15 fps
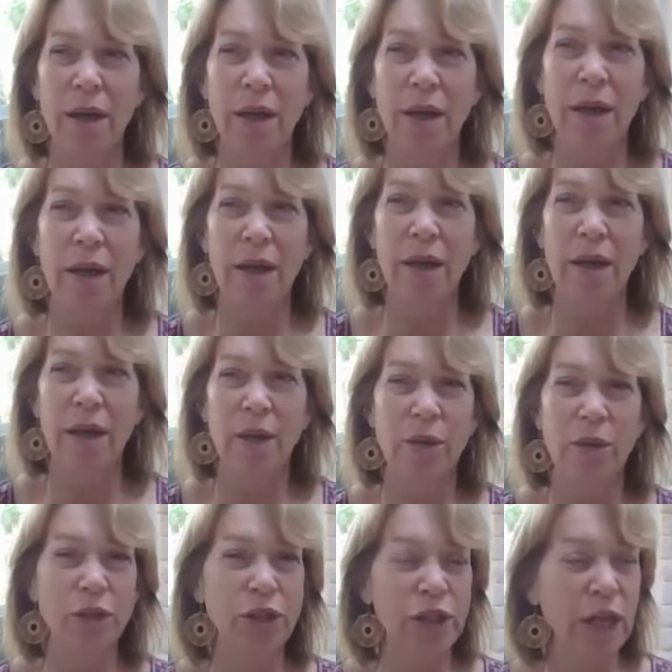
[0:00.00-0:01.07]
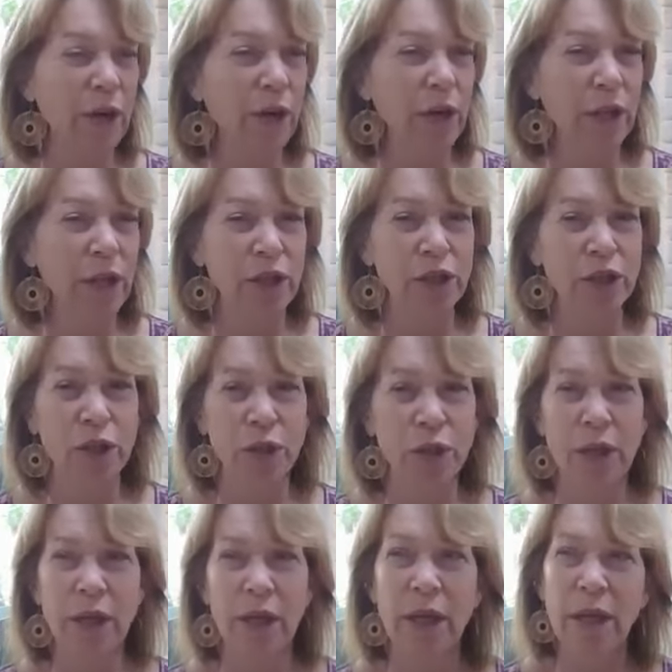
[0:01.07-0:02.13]
you know, sharing the
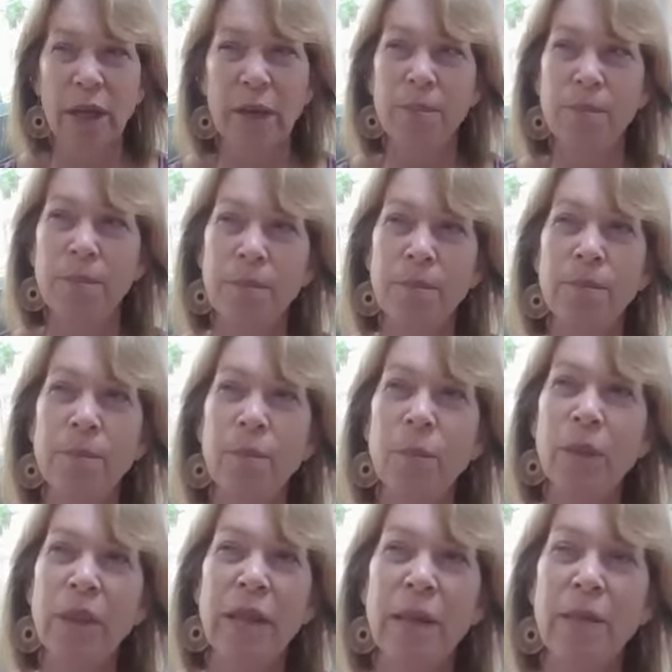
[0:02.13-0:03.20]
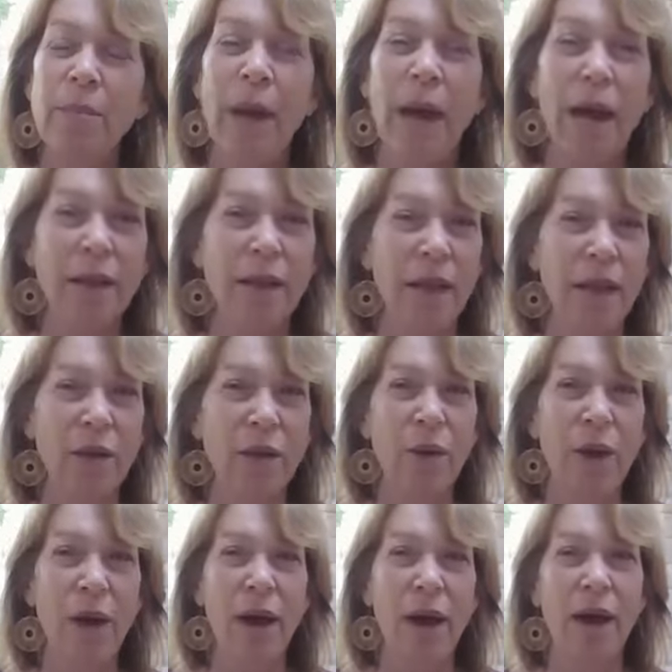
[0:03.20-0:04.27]
journey with the impact that you
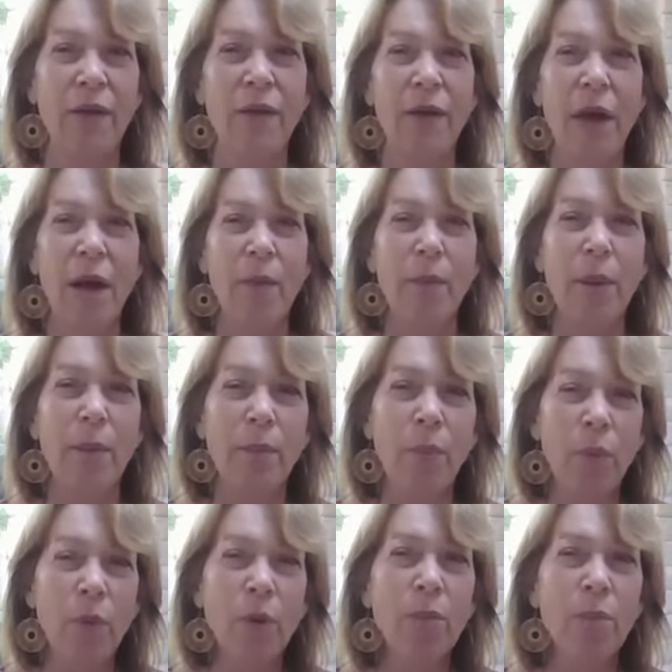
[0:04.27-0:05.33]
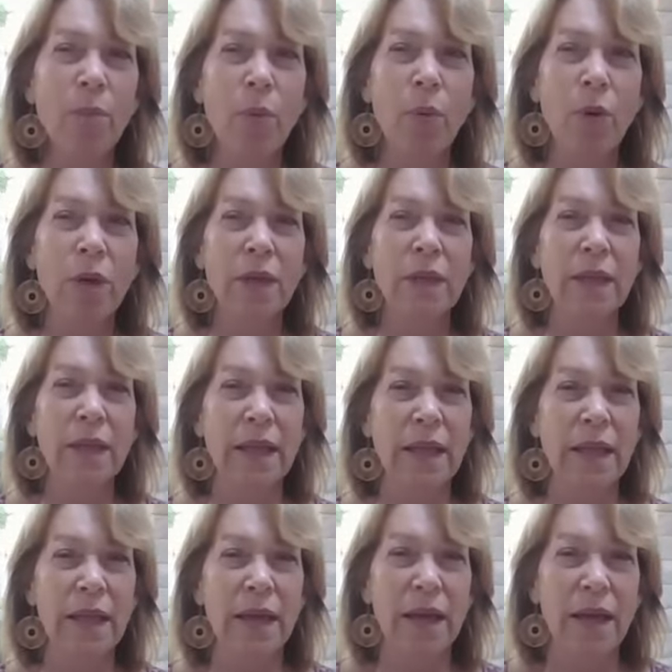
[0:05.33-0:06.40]
have, but more
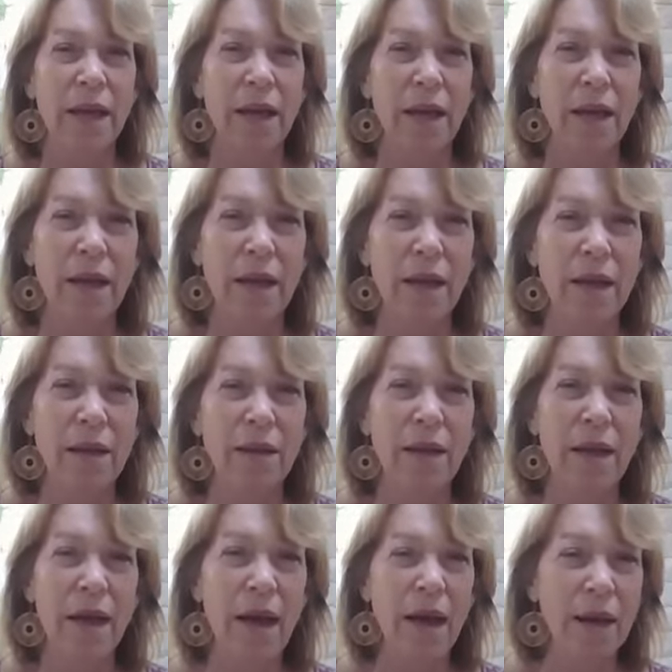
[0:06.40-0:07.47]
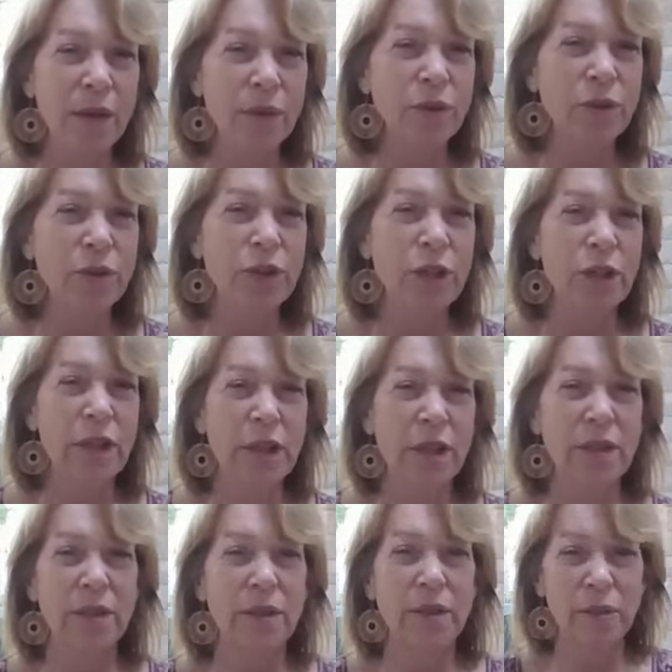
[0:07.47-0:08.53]
importantly, the
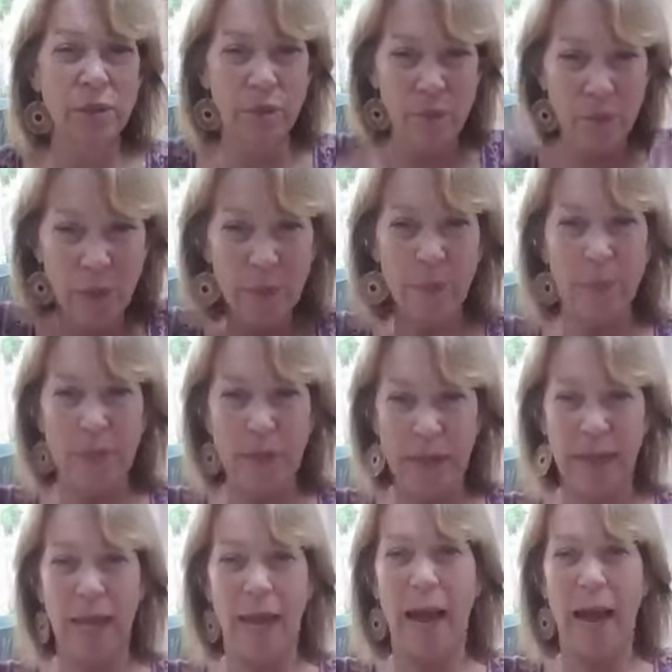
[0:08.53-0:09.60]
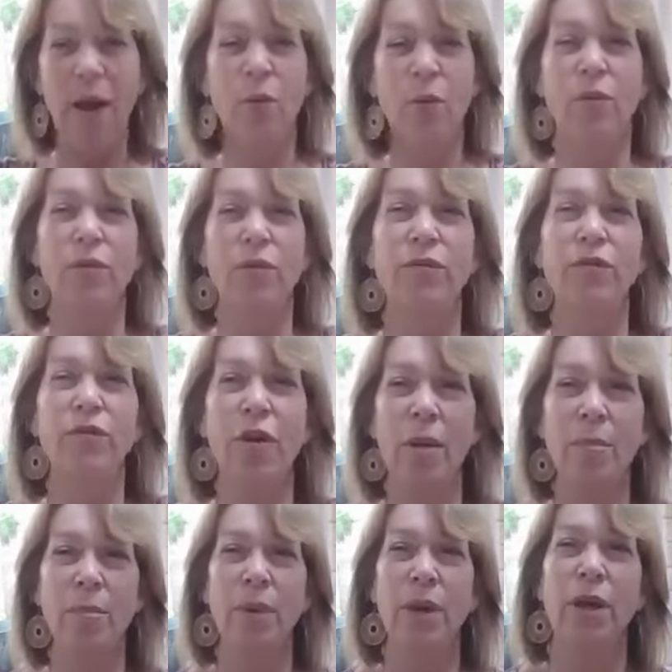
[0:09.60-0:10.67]
energy rippling out
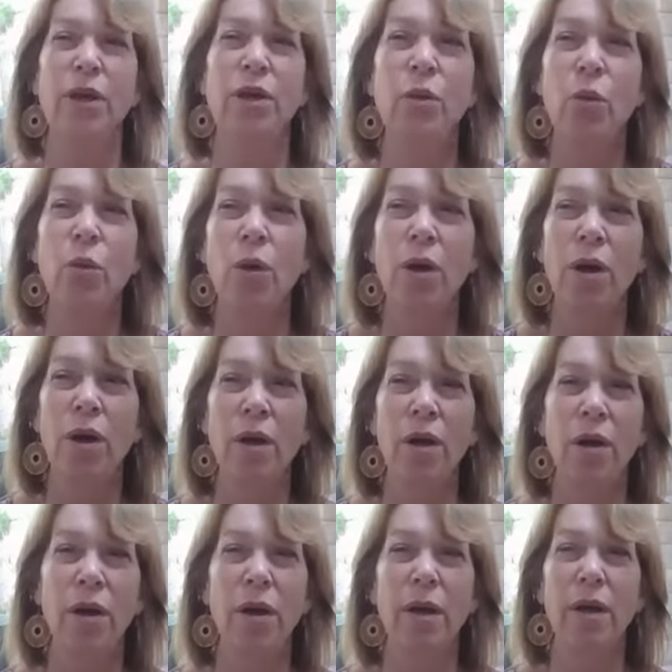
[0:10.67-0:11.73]
from your